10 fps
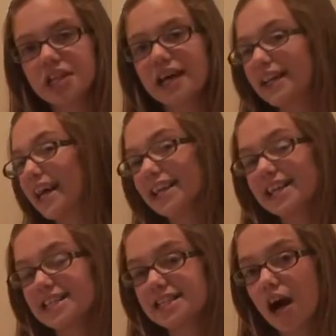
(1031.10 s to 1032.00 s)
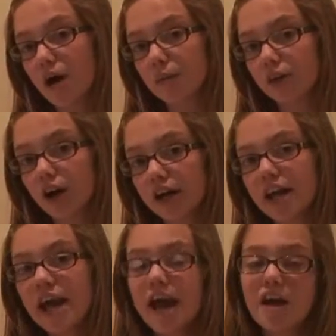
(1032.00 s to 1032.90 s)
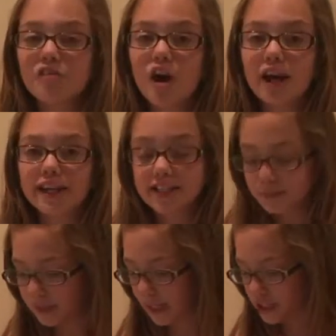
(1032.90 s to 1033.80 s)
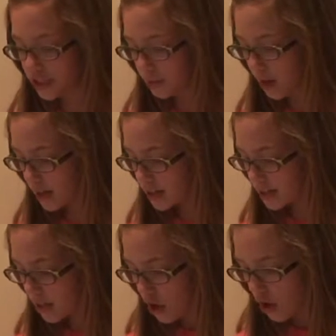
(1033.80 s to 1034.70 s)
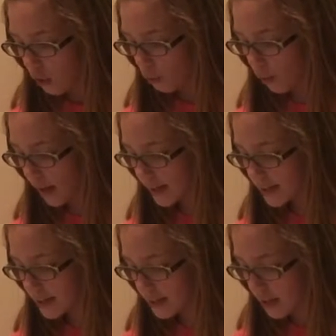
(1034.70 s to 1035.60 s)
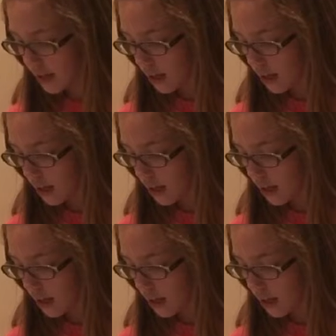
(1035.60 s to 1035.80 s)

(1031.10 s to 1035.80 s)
and that it is not blood. And Ryan explained to us what